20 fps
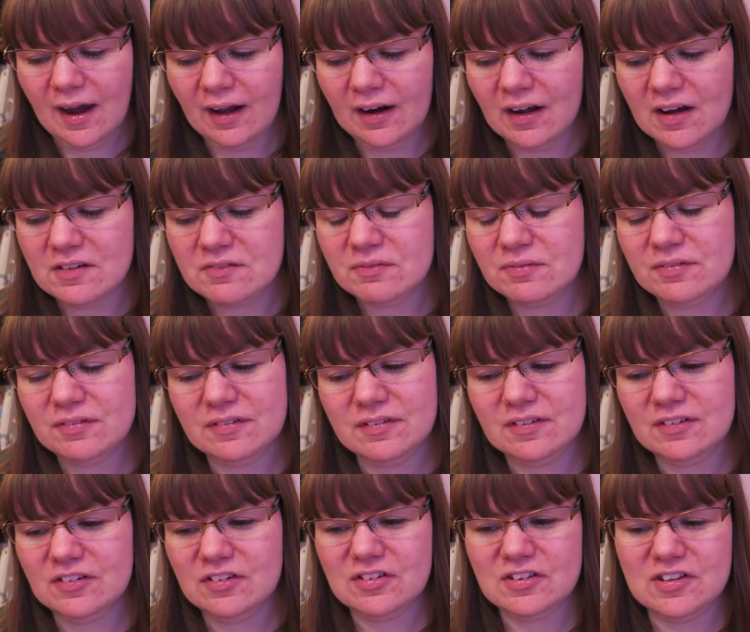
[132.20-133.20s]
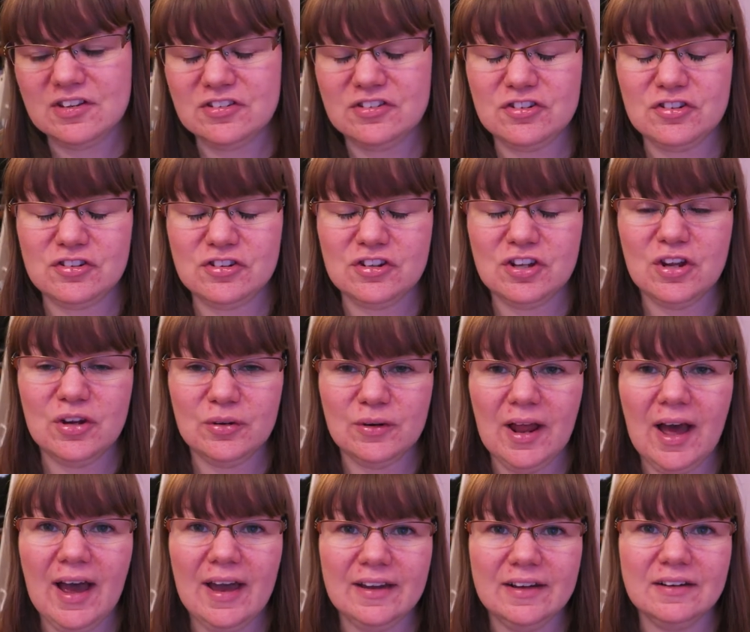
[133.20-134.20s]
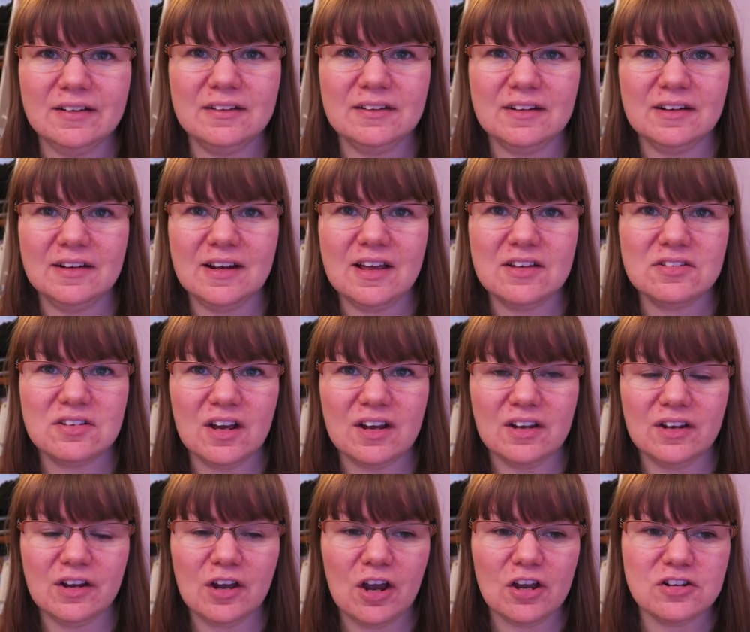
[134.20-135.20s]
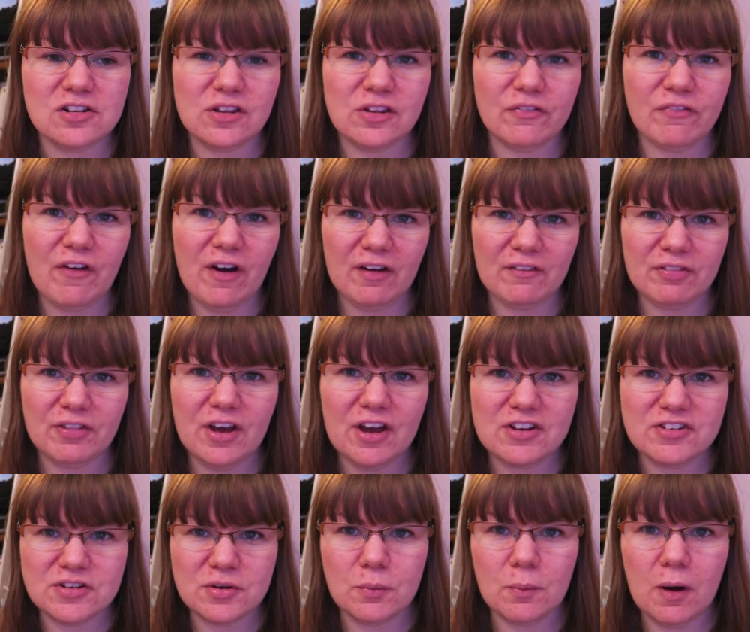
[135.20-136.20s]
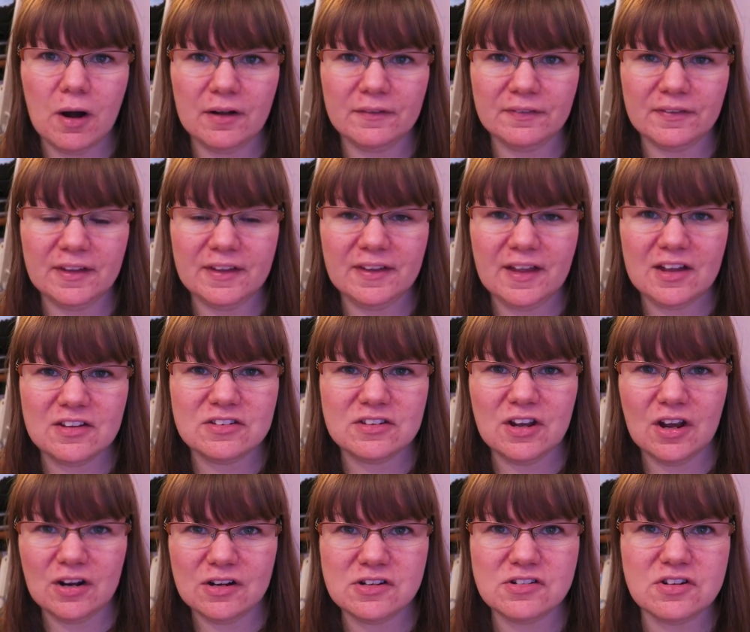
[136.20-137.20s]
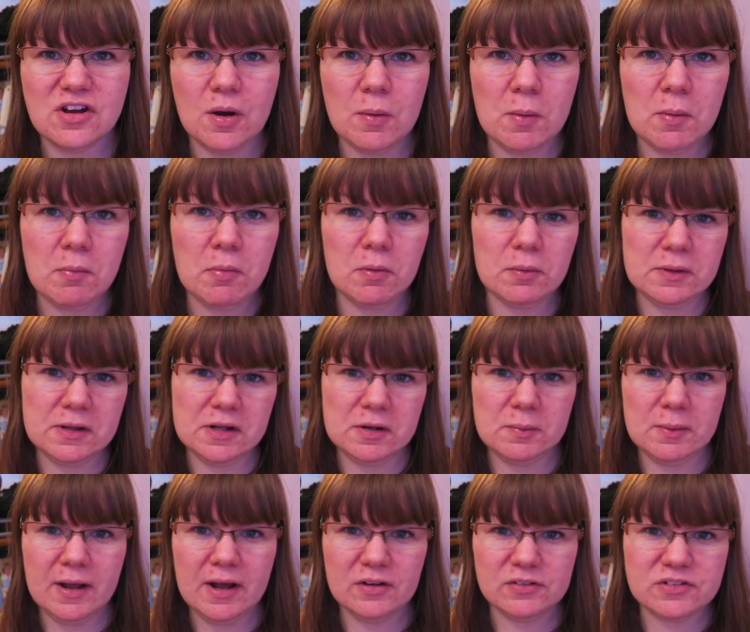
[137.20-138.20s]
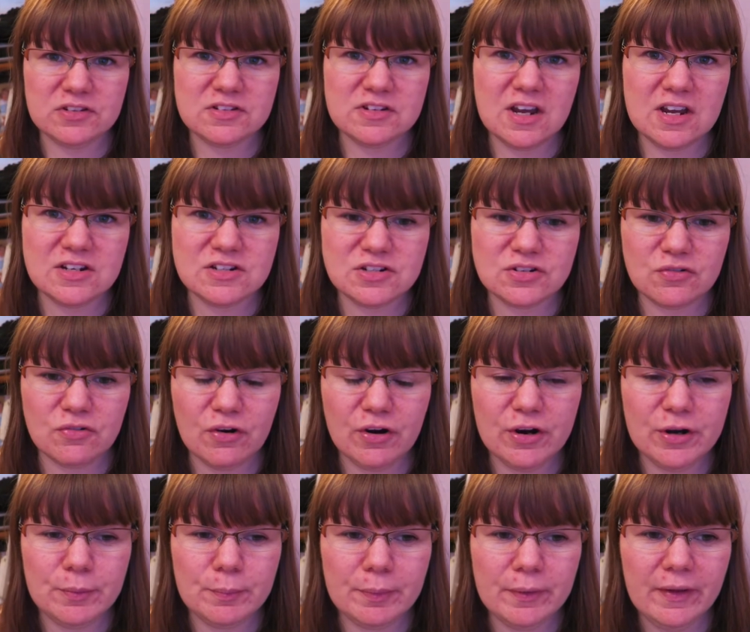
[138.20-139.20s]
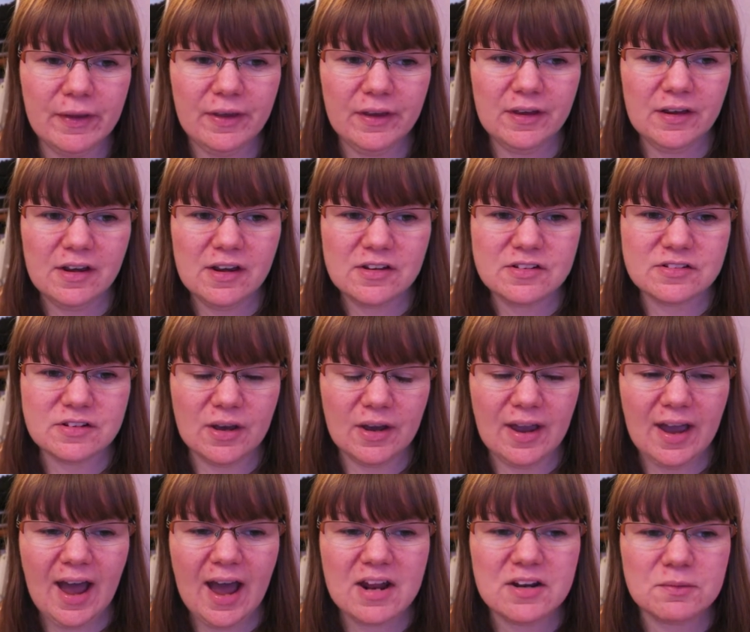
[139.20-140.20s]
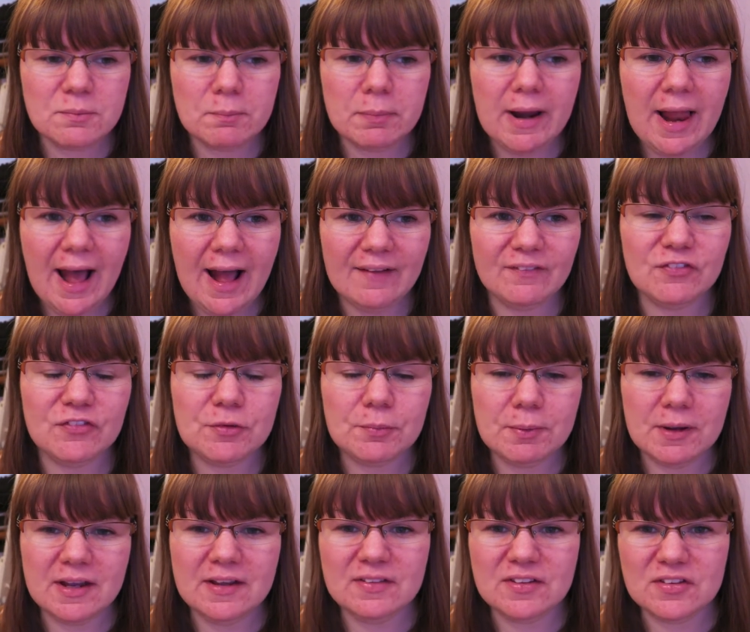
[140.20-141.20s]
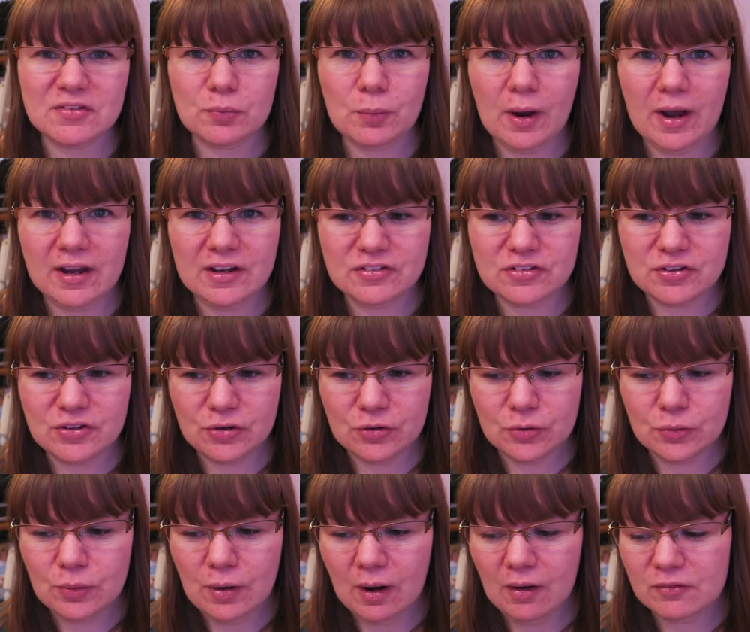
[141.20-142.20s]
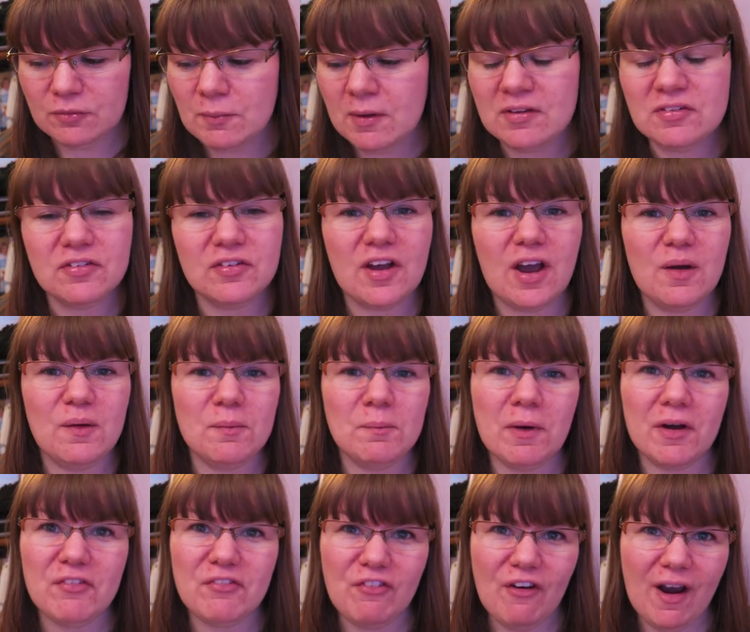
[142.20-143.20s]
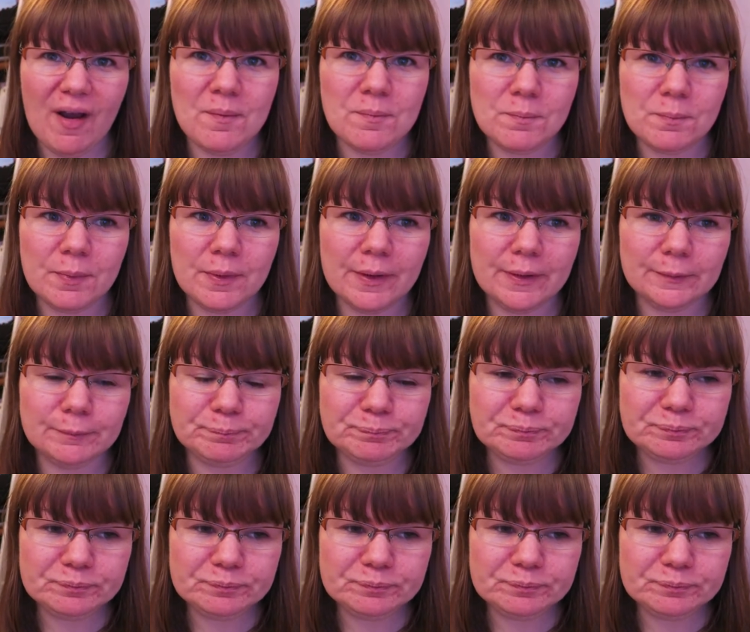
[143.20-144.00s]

and it's just too late. Unless I can go to the 5:30 one, then that's the only time I'm probably going to be able to stay to group. So it hadn't planned to be this way at all. I was meant to go with my friend, but